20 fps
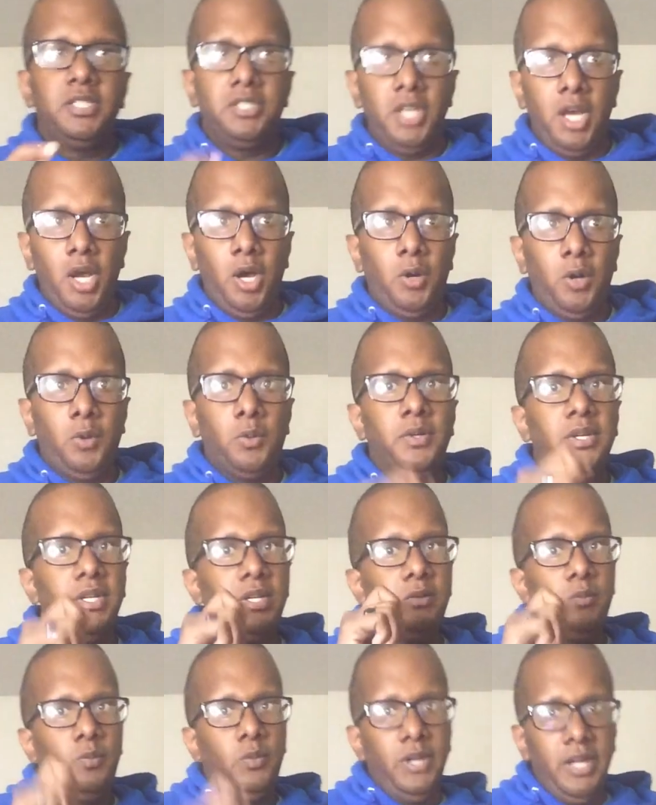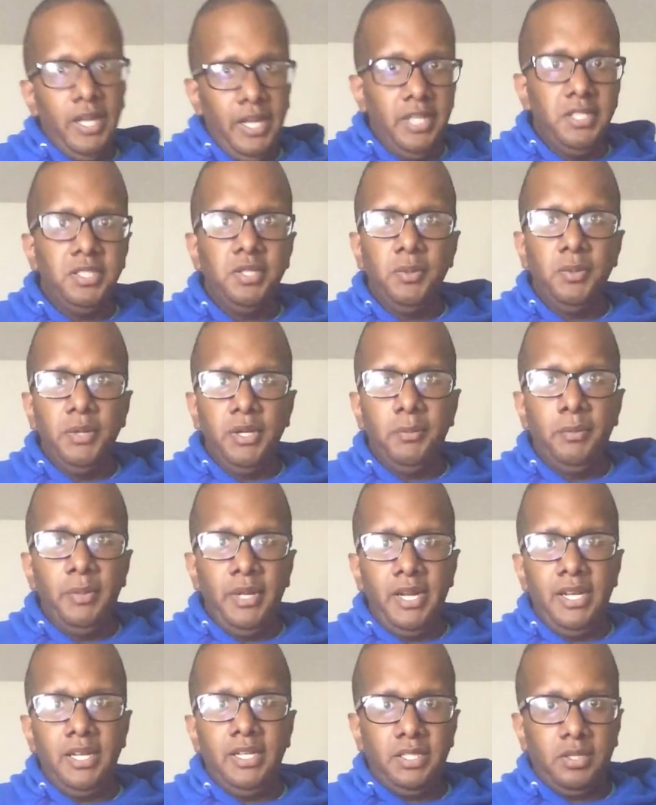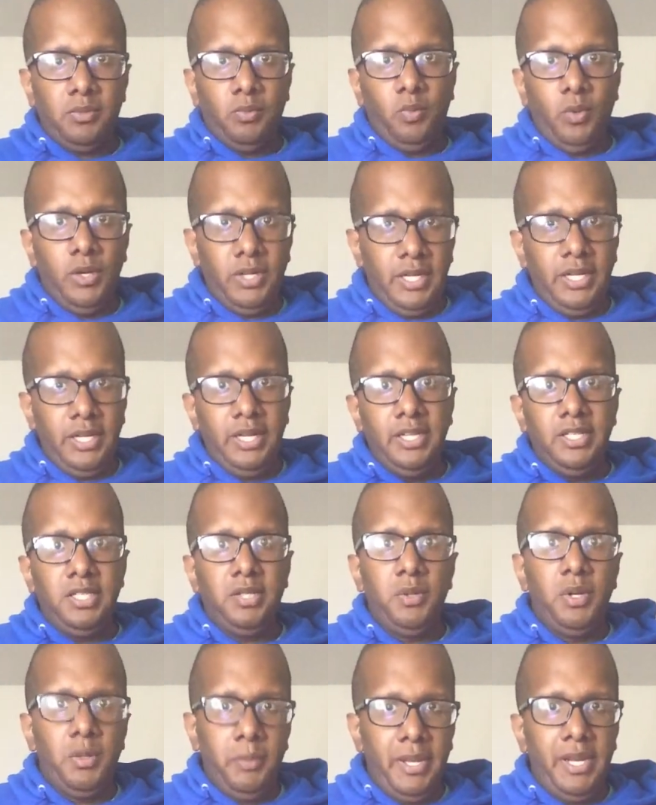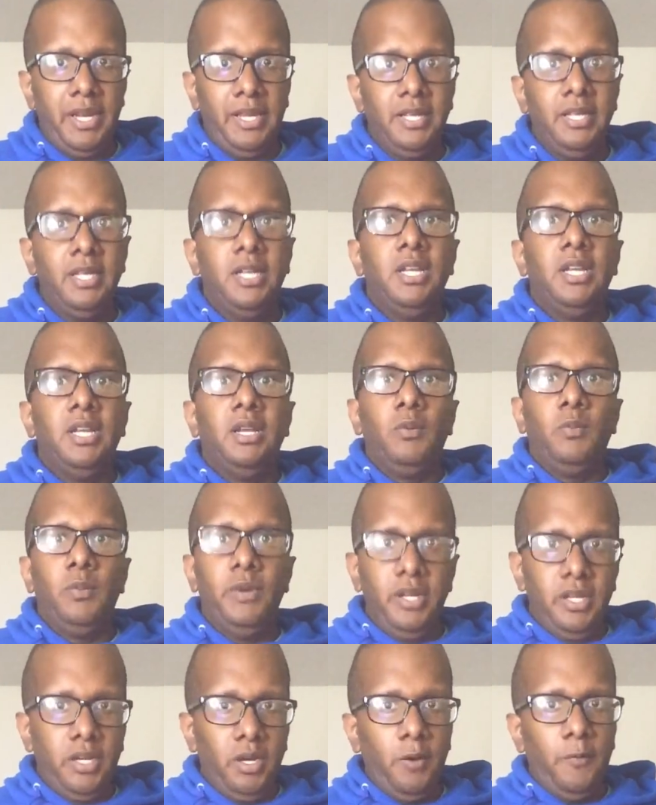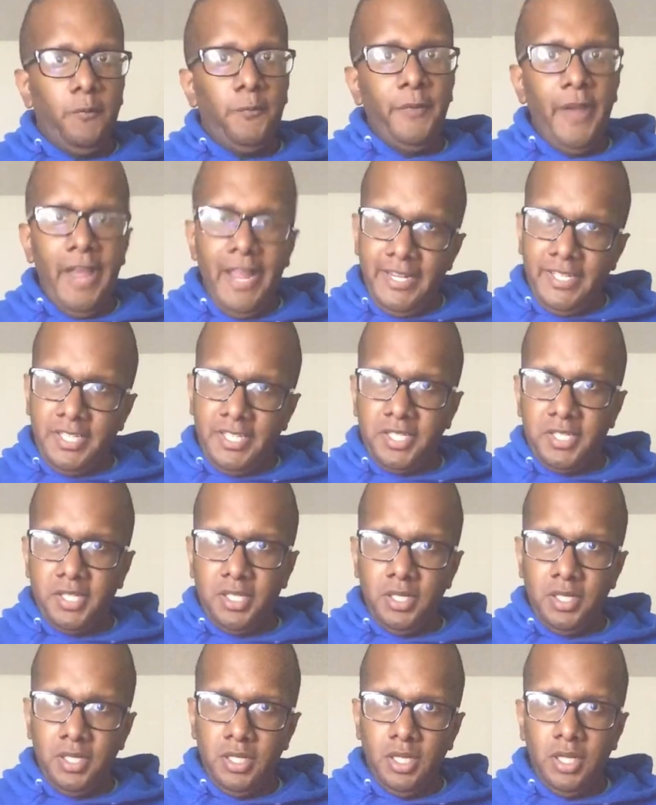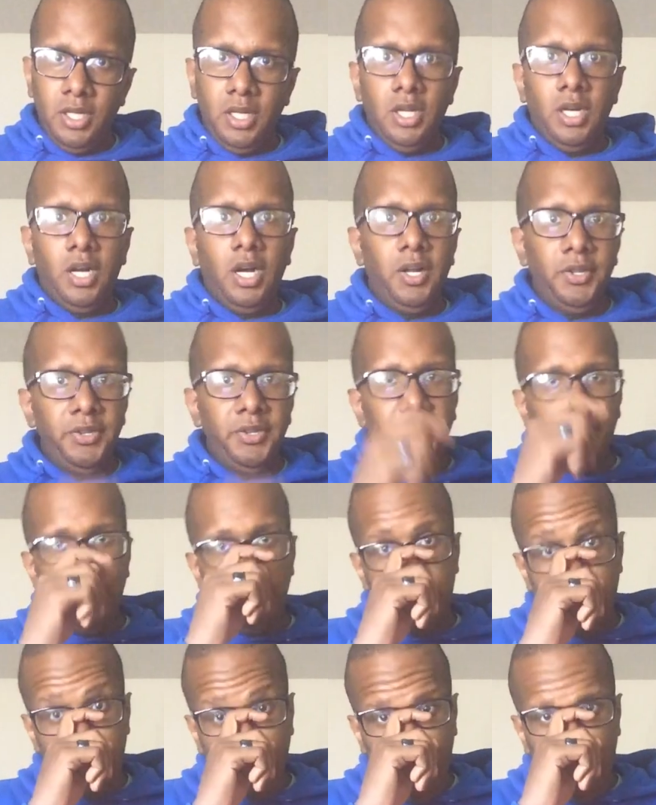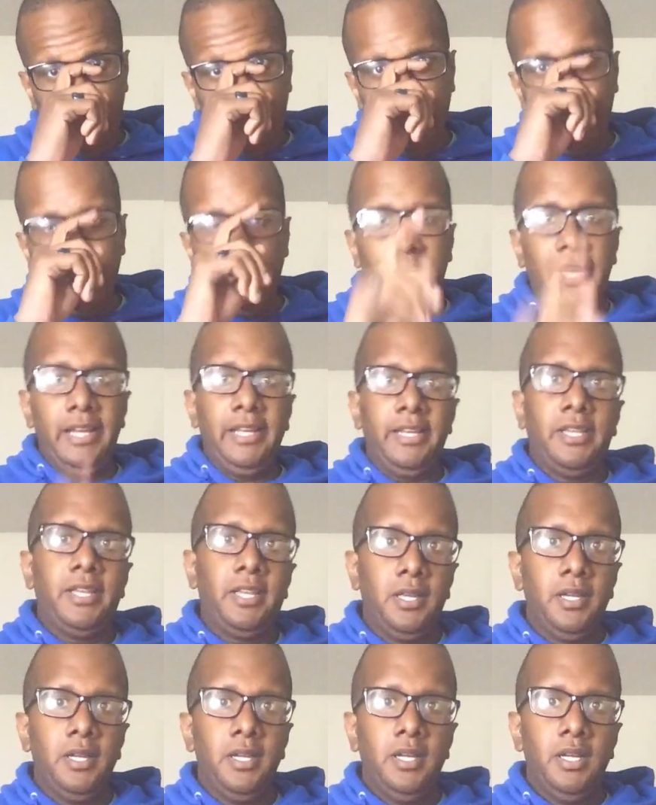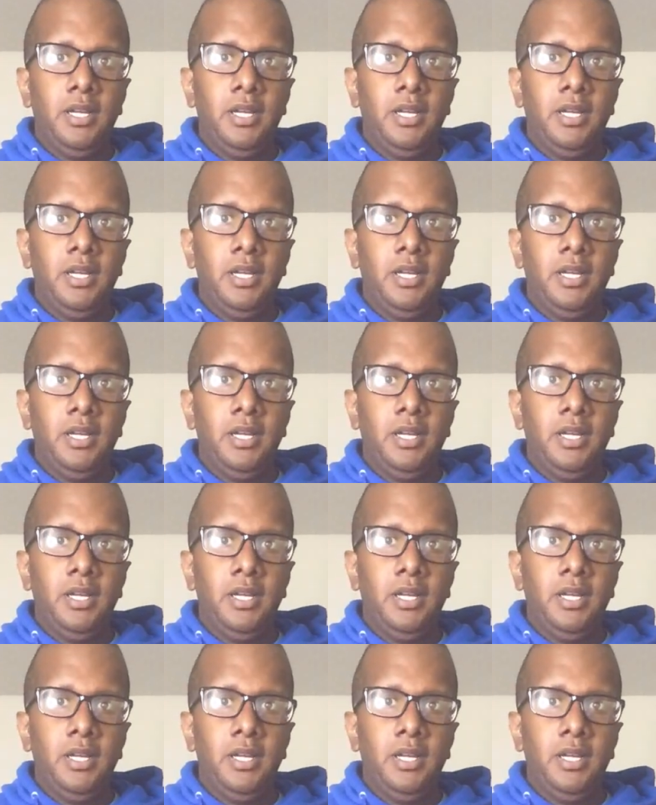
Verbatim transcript: So, what is on the minute is what is on the minute. We're to go face of the something like